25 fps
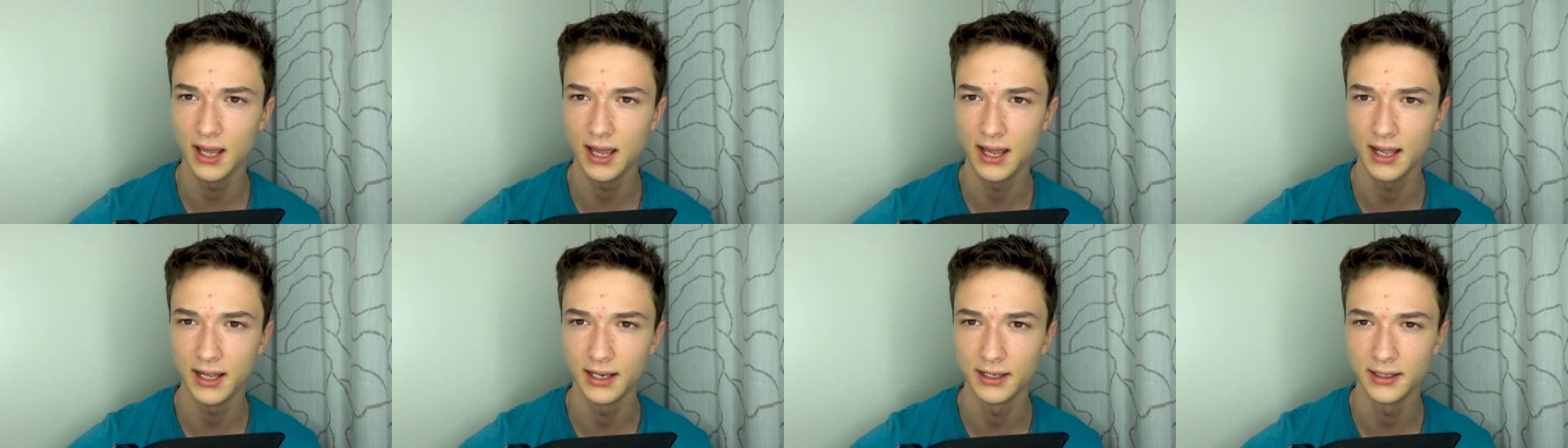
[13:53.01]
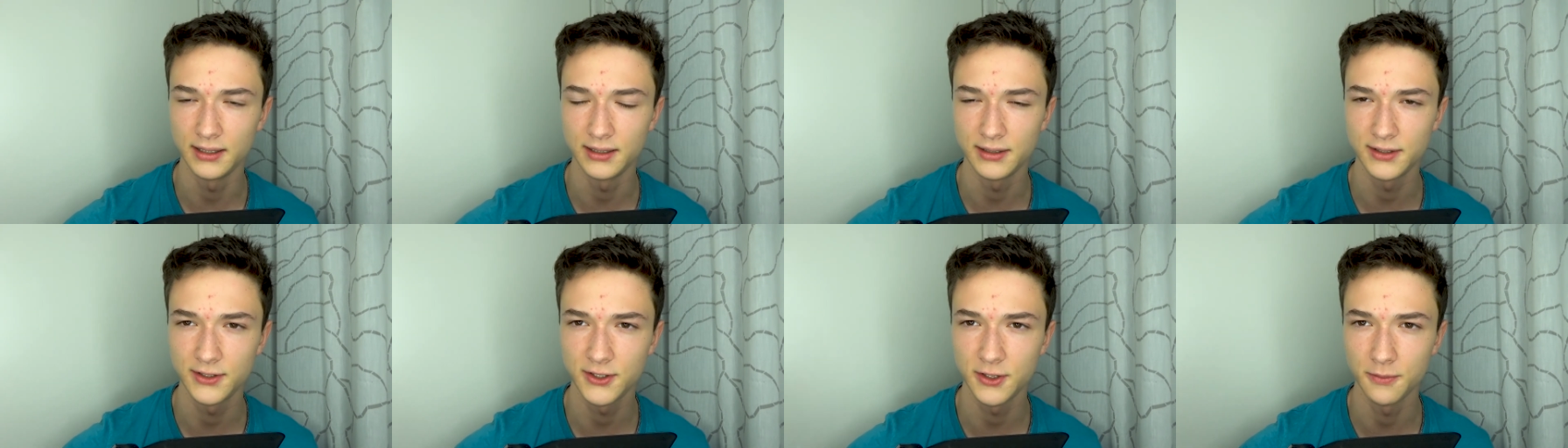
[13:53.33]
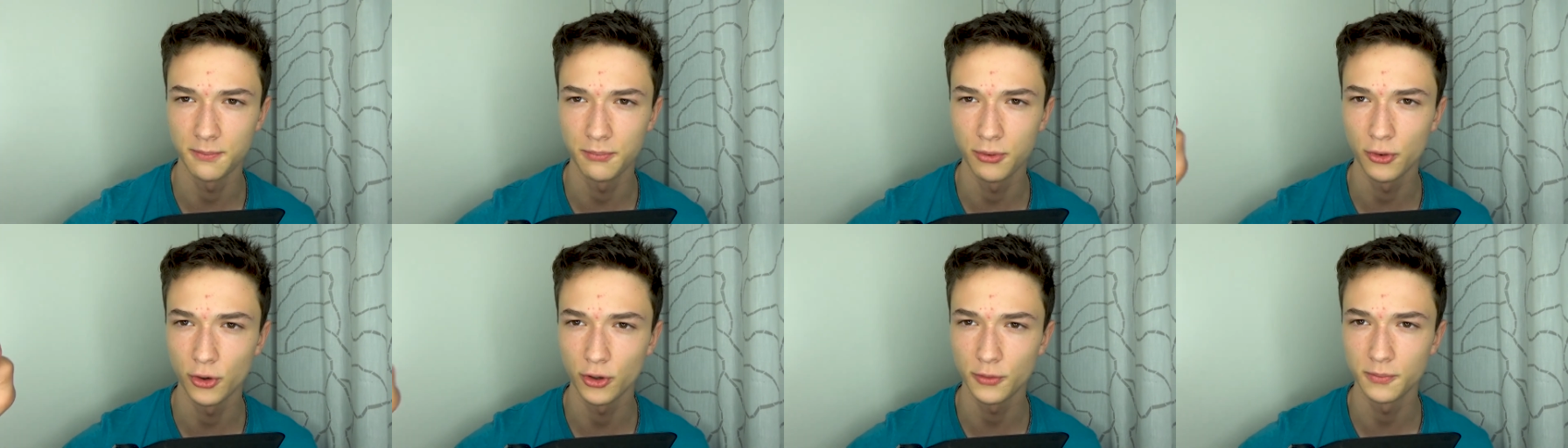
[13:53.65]
and
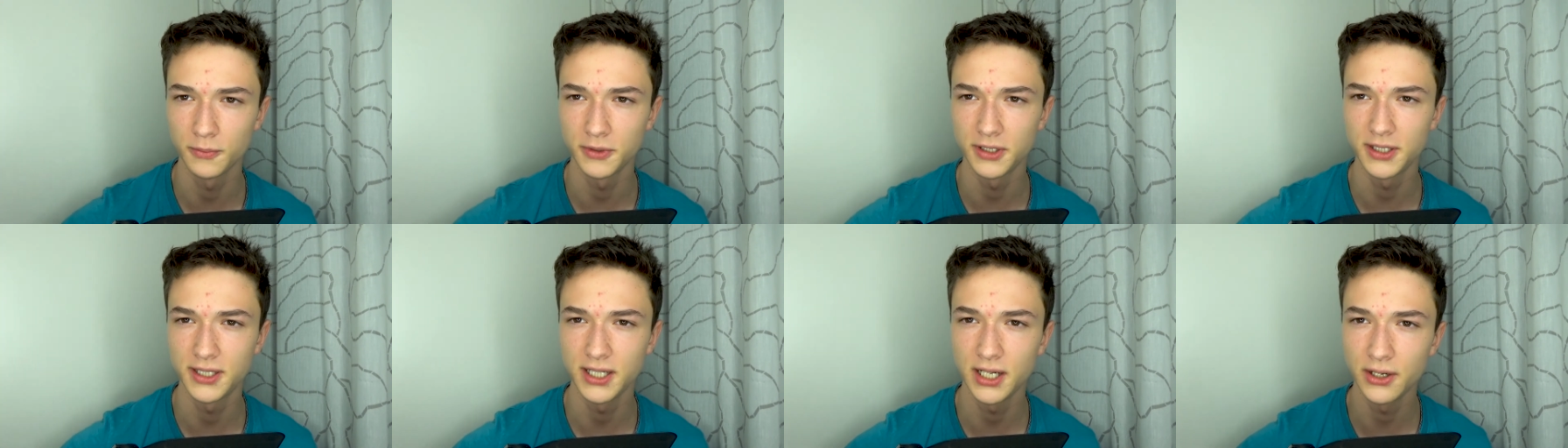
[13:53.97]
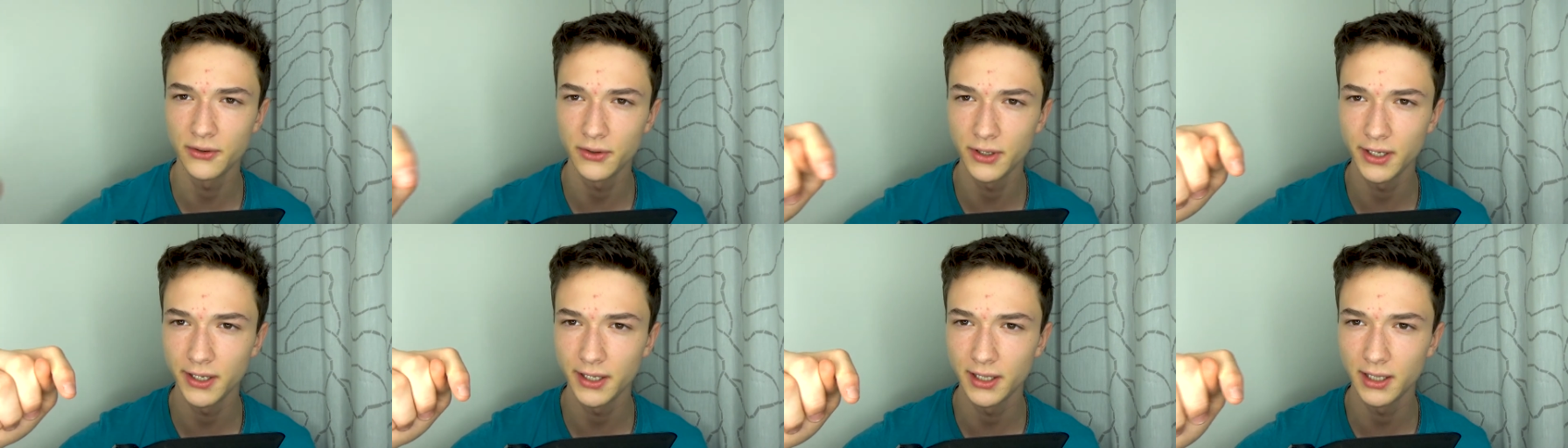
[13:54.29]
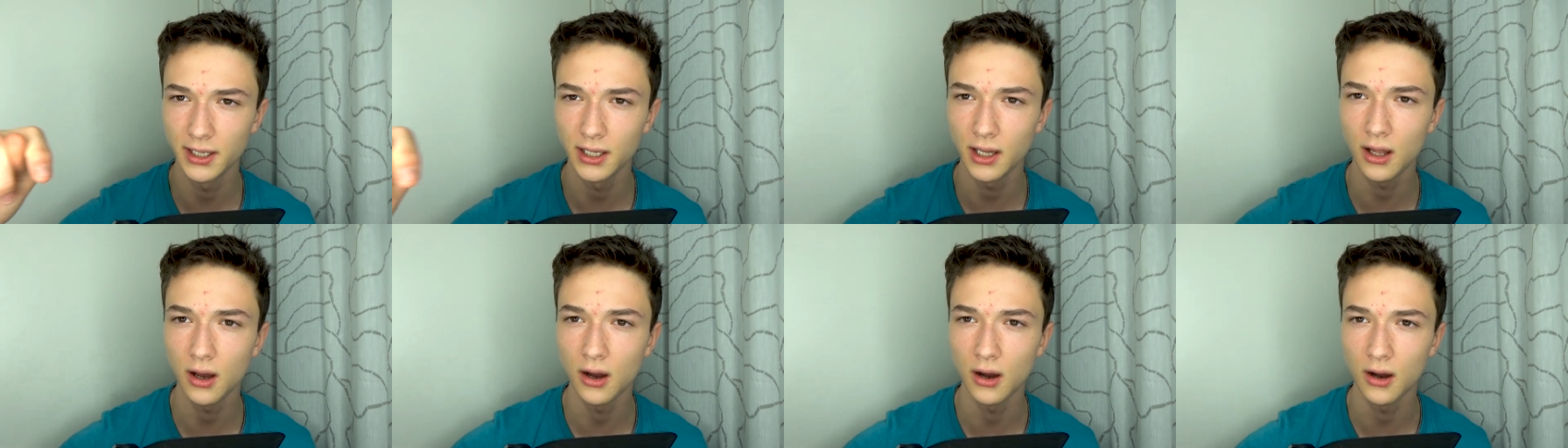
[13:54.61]
support
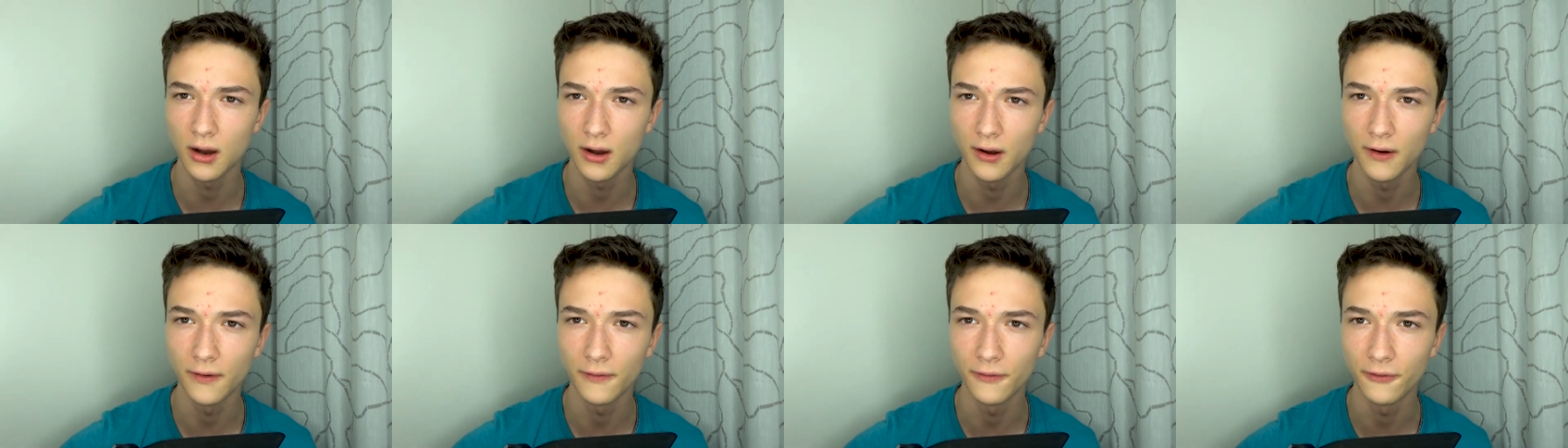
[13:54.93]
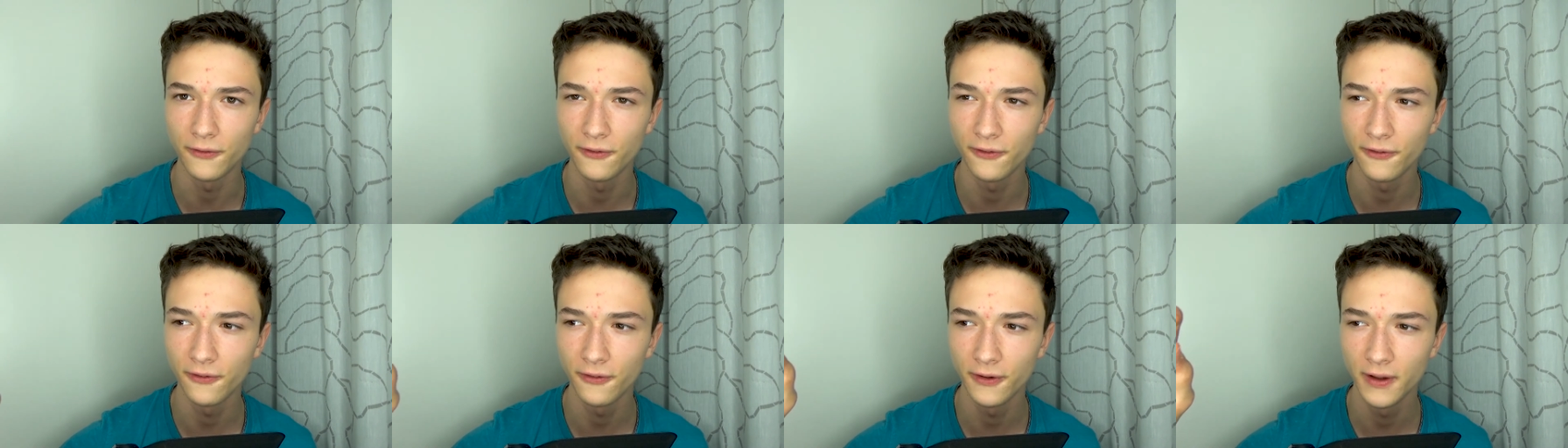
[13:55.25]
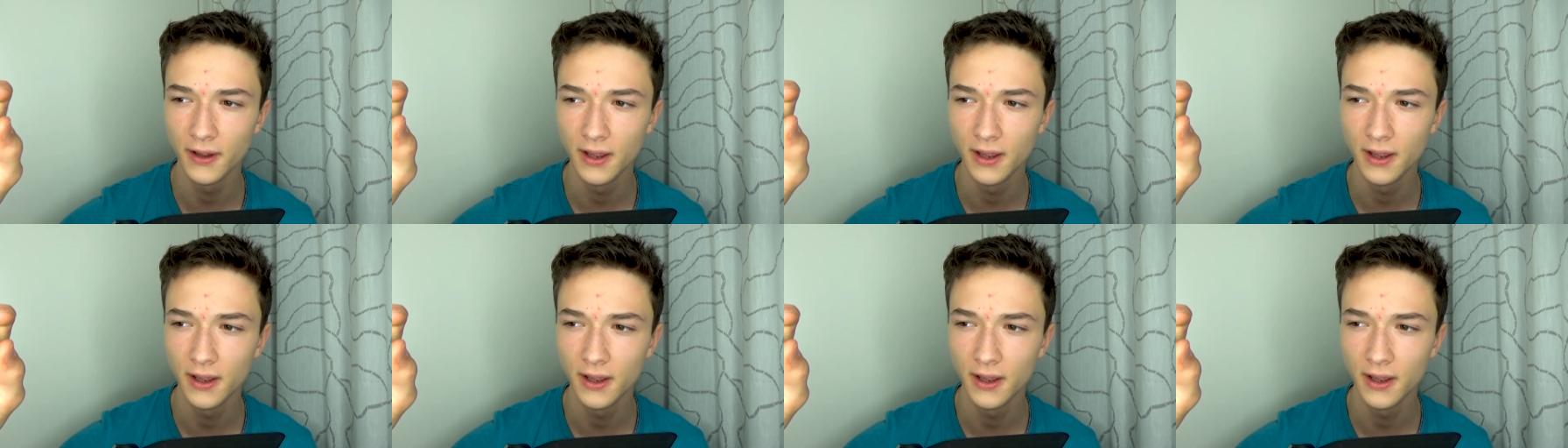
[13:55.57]
material of